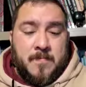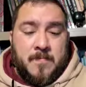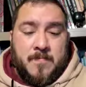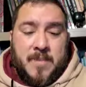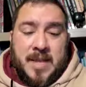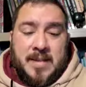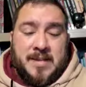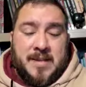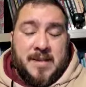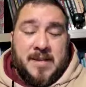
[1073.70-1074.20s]

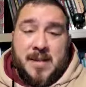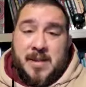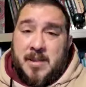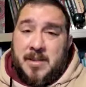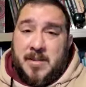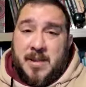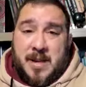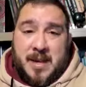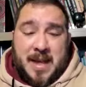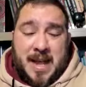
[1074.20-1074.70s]
Basically,
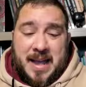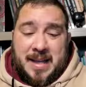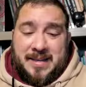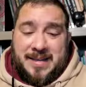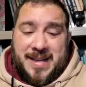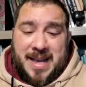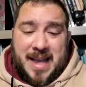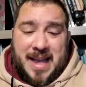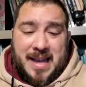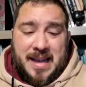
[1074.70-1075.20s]
you can
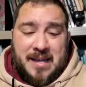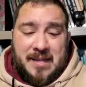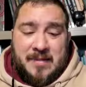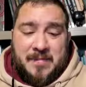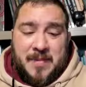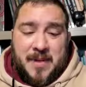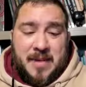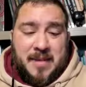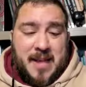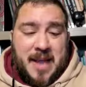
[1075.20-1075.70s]
cast any
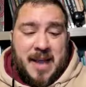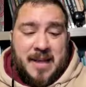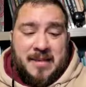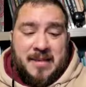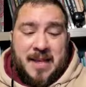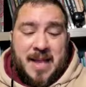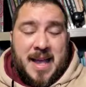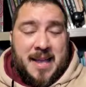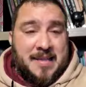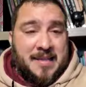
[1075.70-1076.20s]
spell that
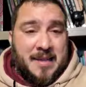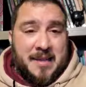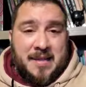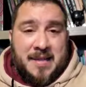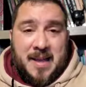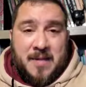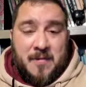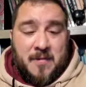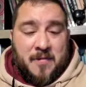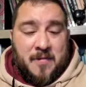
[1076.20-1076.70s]
has a casting
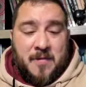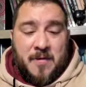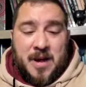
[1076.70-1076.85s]
time of